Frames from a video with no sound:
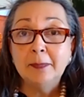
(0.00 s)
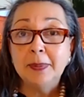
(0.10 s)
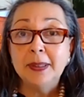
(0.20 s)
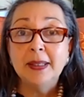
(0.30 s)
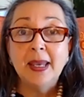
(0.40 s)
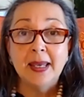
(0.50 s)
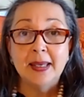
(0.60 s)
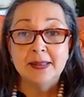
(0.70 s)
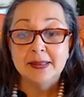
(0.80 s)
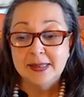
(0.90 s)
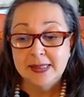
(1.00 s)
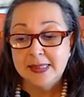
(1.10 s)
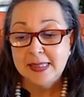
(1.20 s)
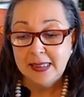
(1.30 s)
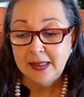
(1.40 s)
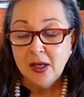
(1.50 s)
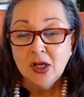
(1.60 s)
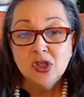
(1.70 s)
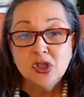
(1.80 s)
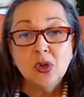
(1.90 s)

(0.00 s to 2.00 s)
A, B, and C.